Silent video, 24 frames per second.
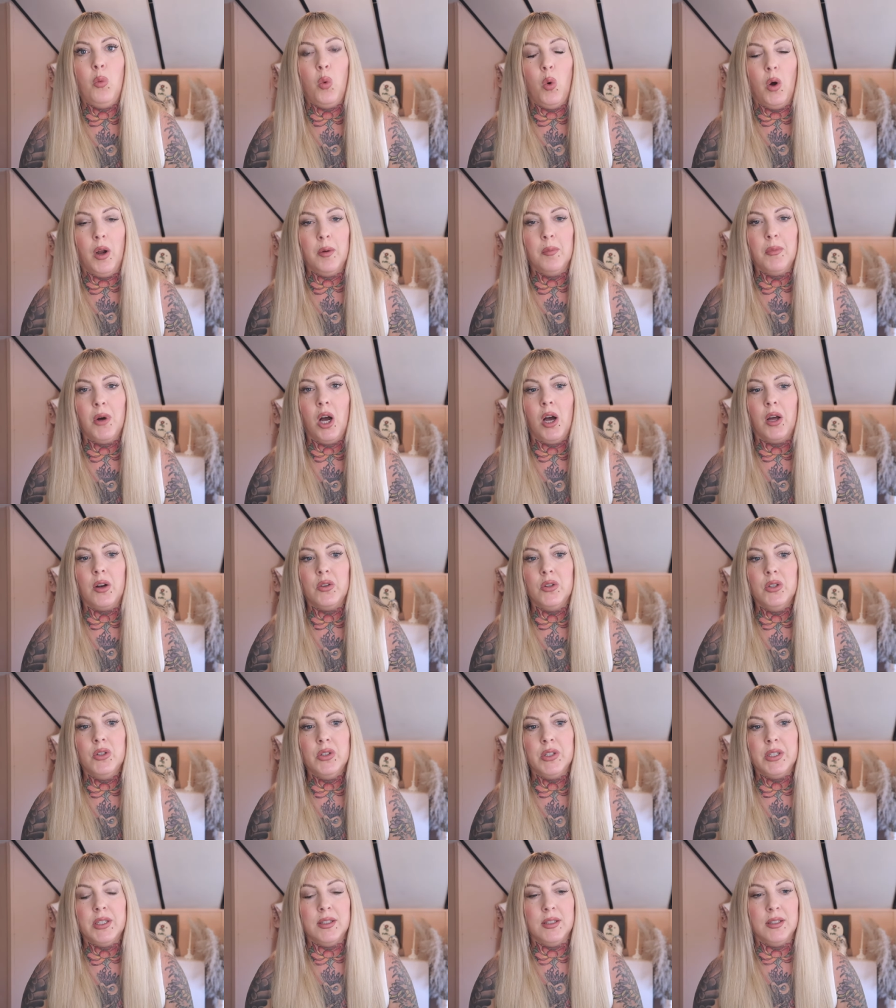One
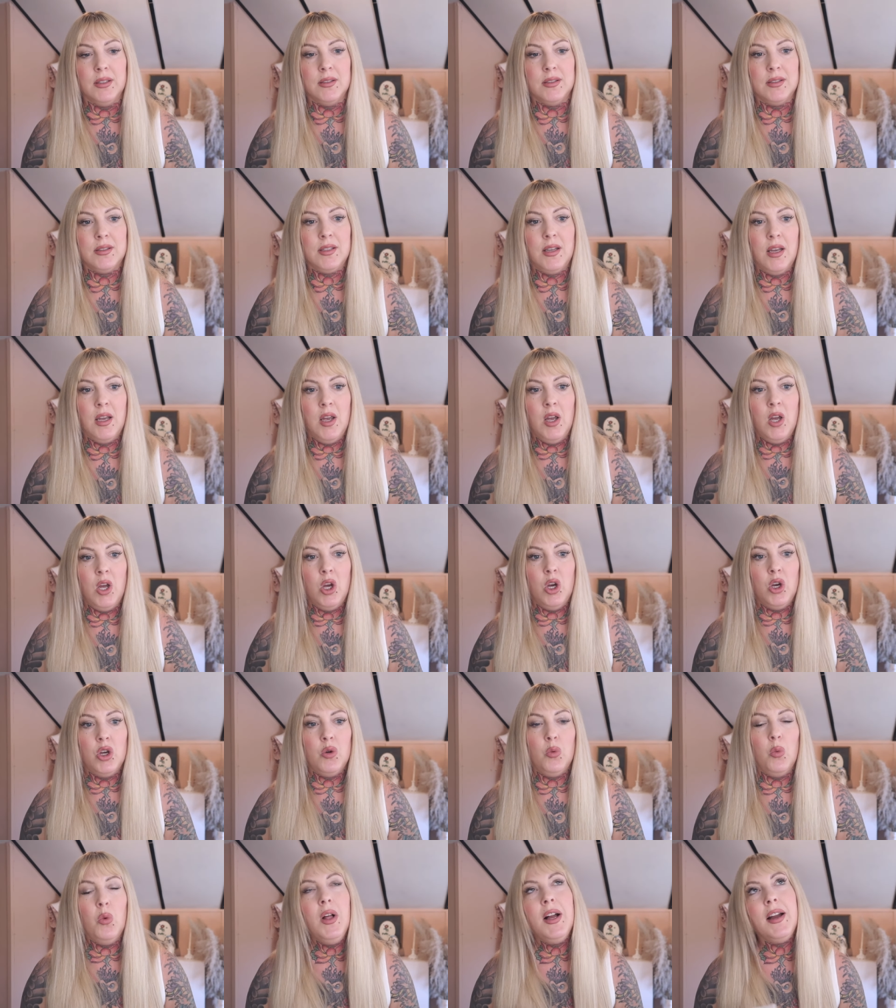bottle is,
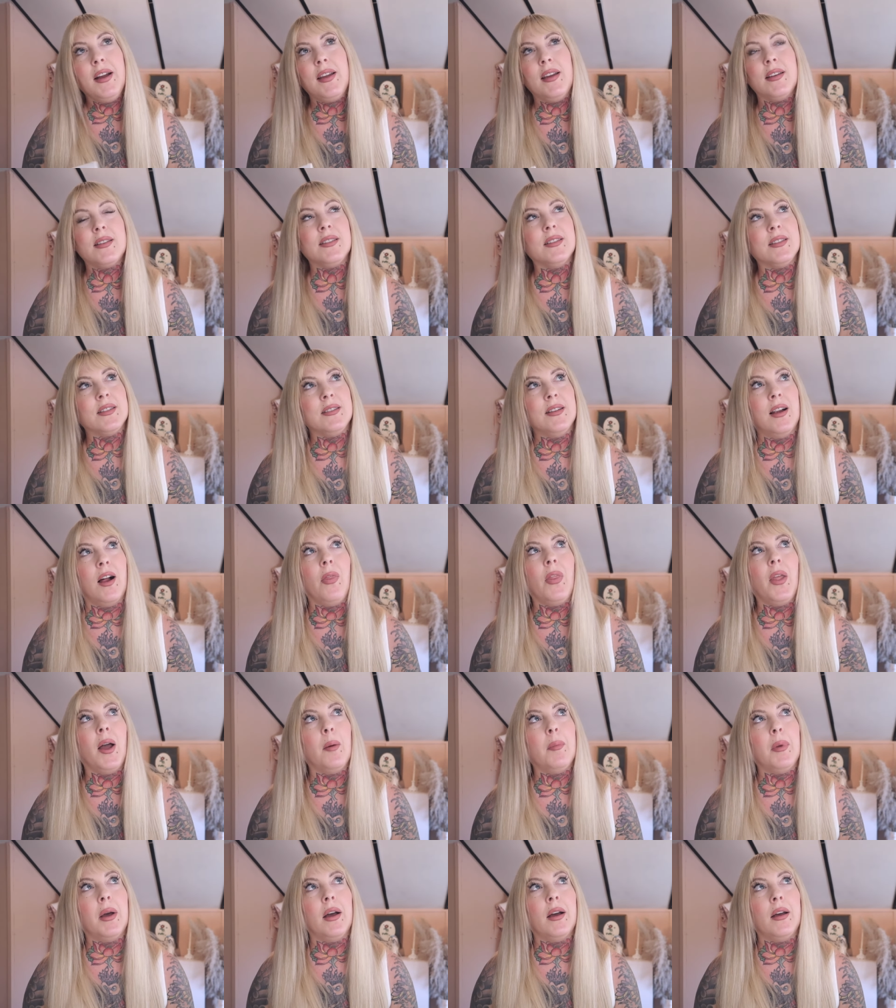well, I guess it's not
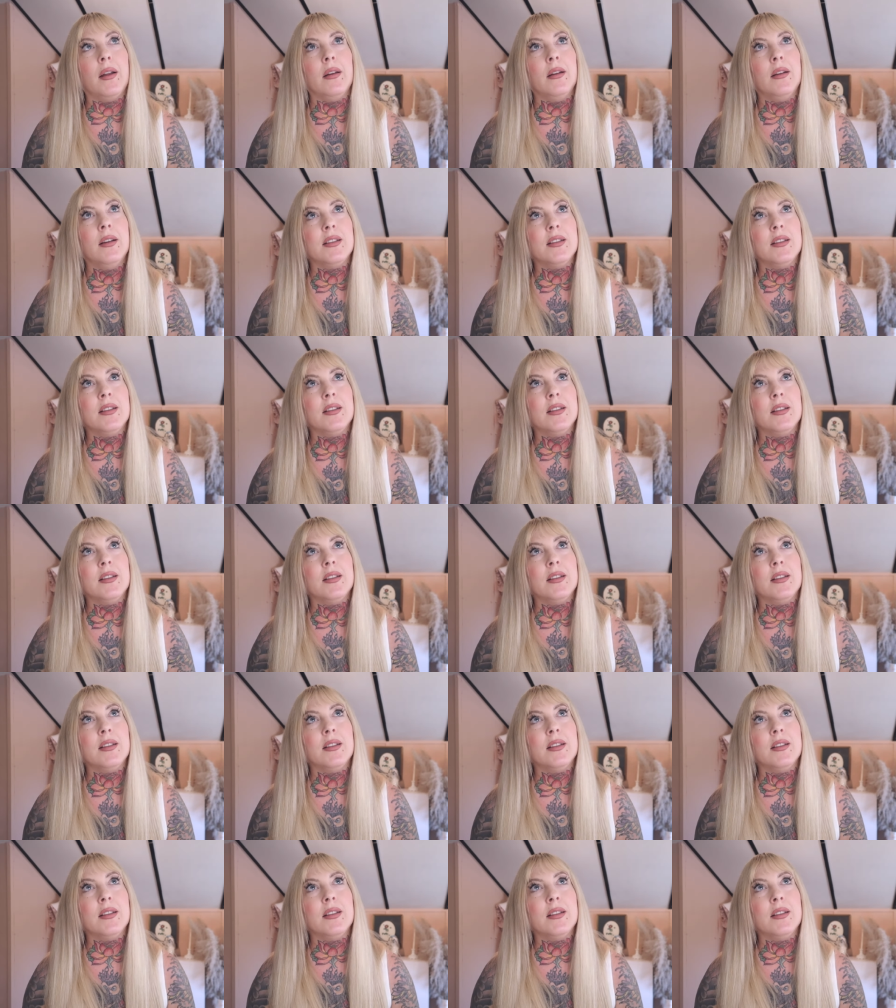that bad.